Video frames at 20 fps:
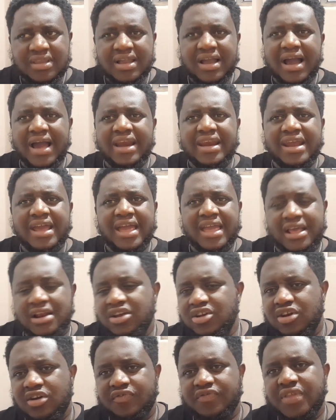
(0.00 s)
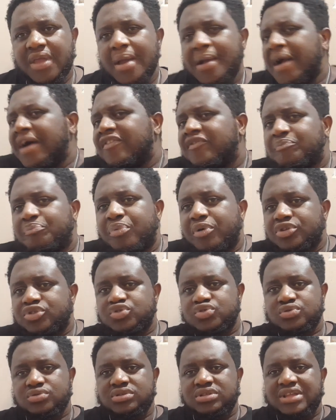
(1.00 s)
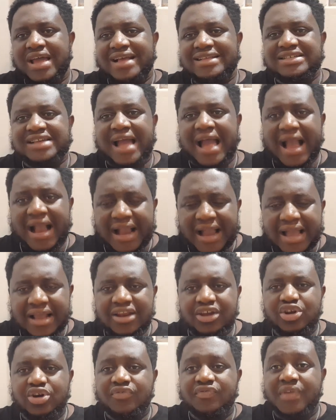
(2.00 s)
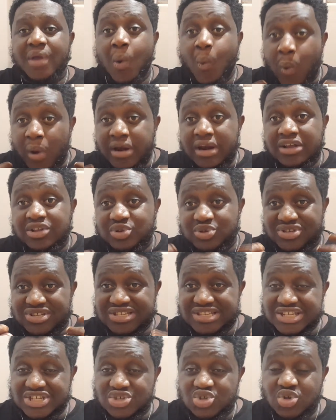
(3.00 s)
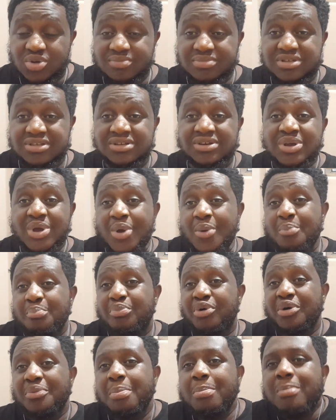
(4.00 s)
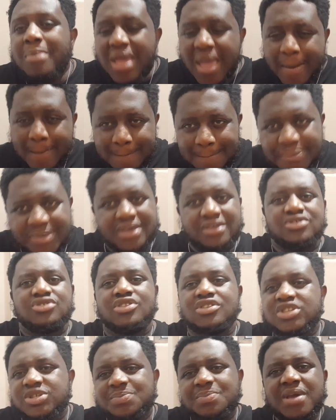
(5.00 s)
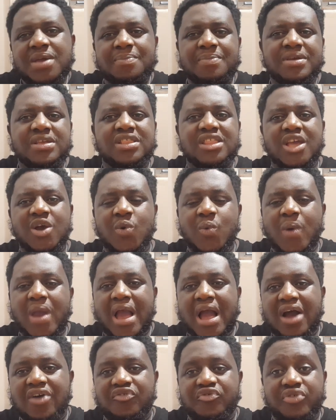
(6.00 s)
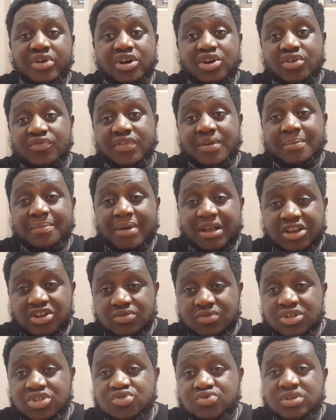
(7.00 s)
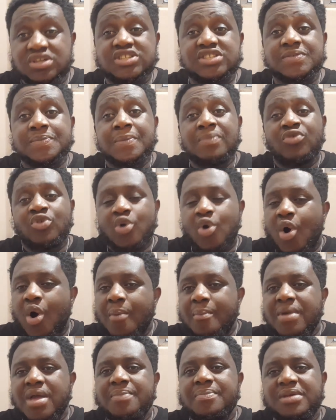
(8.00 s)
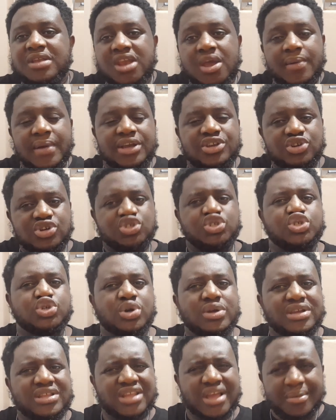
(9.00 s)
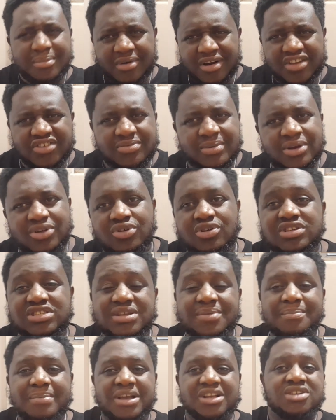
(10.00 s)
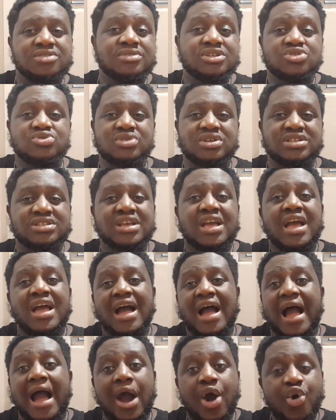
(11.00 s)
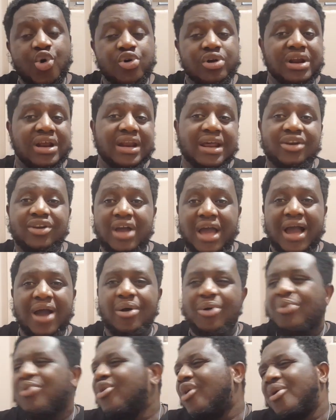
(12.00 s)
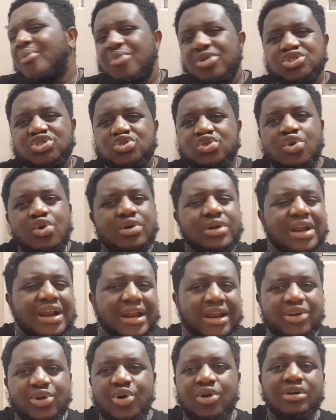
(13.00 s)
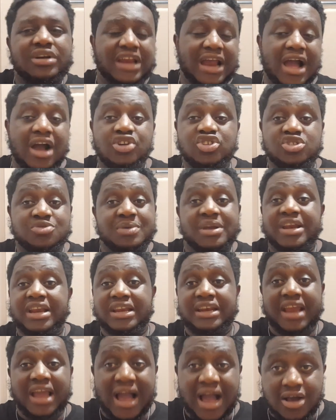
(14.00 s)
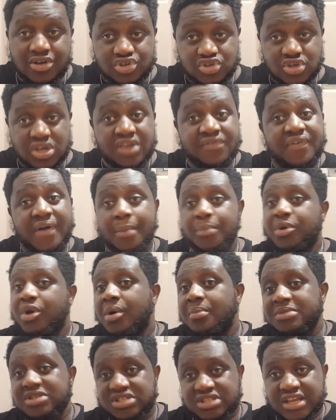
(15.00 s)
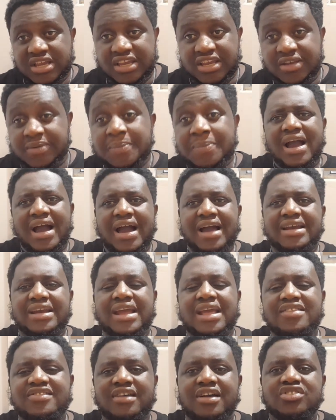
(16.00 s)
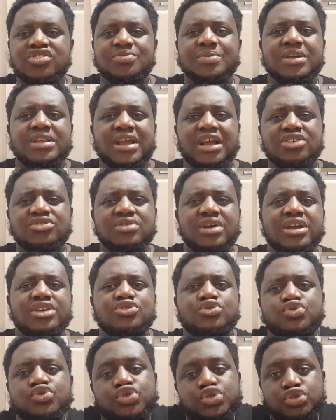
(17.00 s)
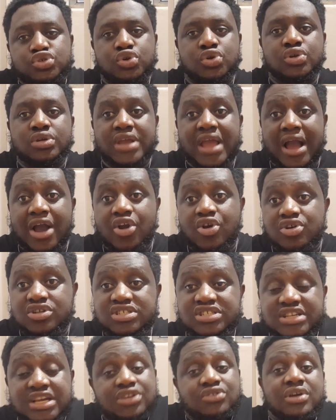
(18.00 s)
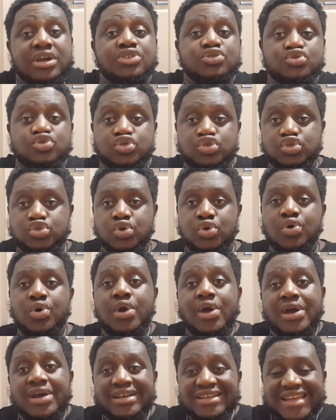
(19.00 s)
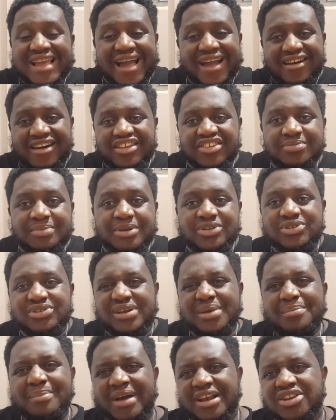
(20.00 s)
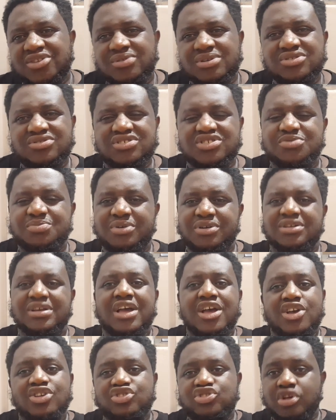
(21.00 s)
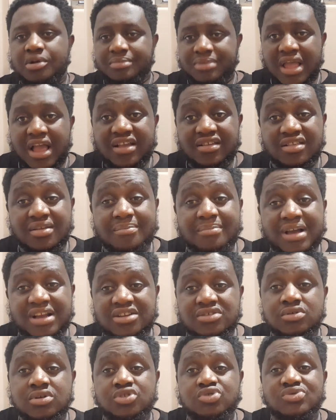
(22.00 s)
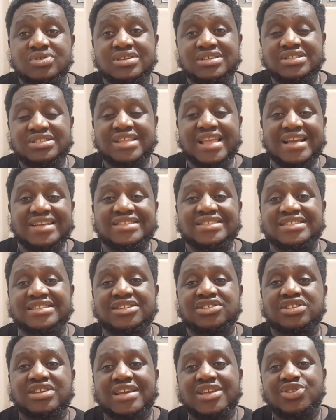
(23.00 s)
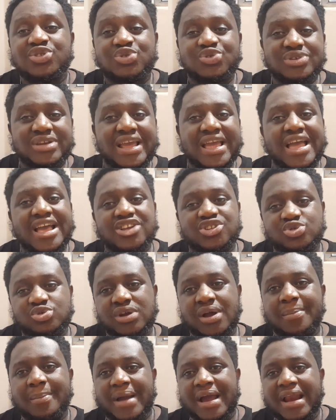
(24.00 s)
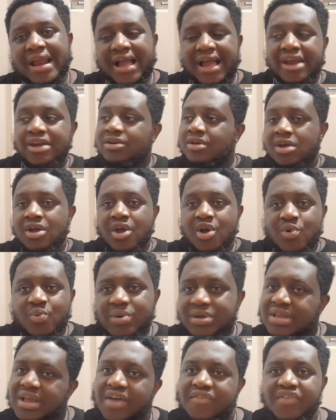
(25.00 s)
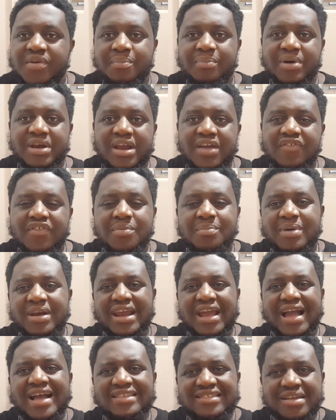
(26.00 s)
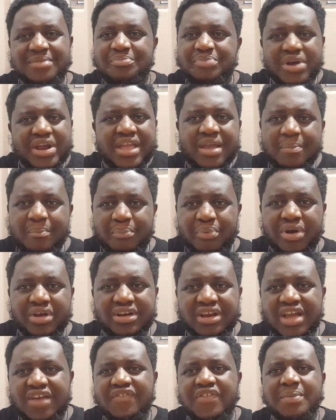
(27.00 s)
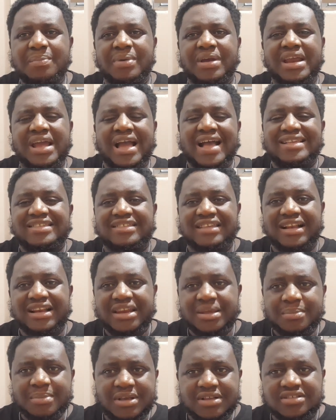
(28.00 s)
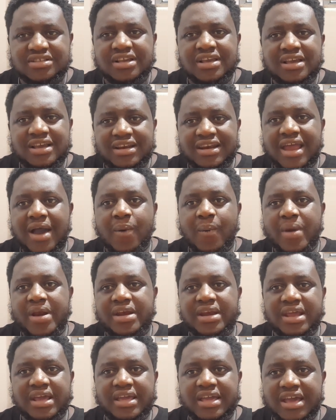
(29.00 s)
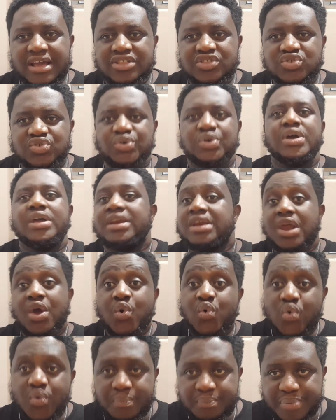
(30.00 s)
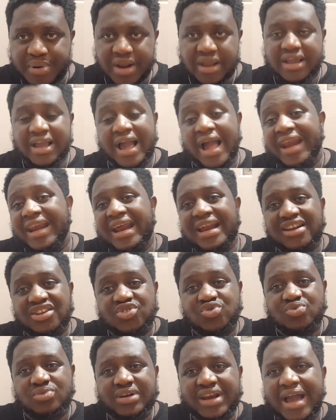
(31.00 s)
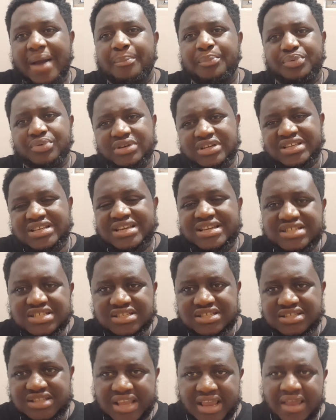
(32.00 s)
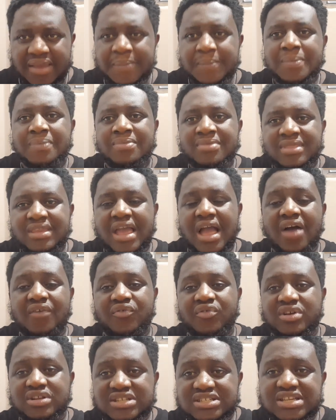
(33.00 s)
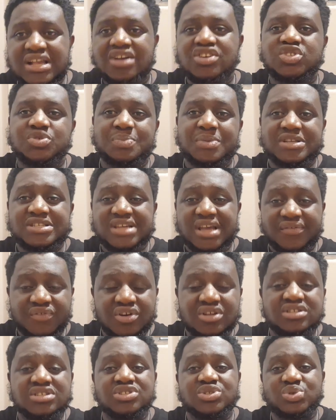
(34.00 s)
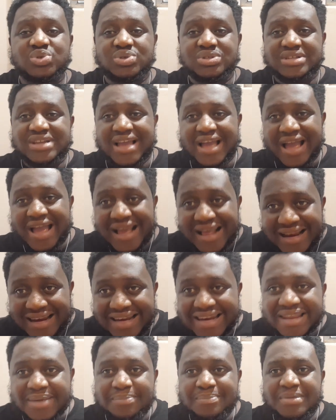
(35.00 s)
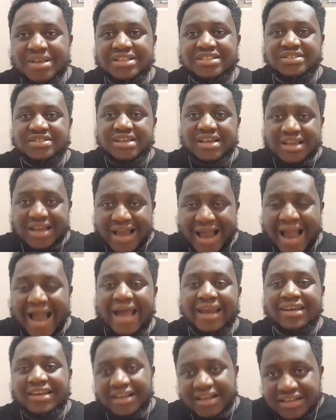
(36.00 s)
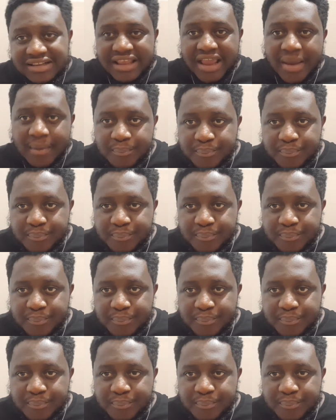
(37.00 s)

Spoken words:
And a lot of them have bottled that anger. A lot of them wanted to say something, but maybe, just maybe, they were afraid of the MBADIWE twins, or maybe they were just showing them respect, because the MBADIWE twins are older than, almost older than all the housemates in the house, if I'm not mistaken. And these housemates are trying to show their courtesy, are trying to show their respect to the MBADIWE twins, but sometimes the MBADIWE twins takes it to the extra mile. And with everybody, everybody has a breaking point. Everybody has a limit that when they get to, they will break. And that is what happened yesterday. They have got, these housemates have gotten to their limit and they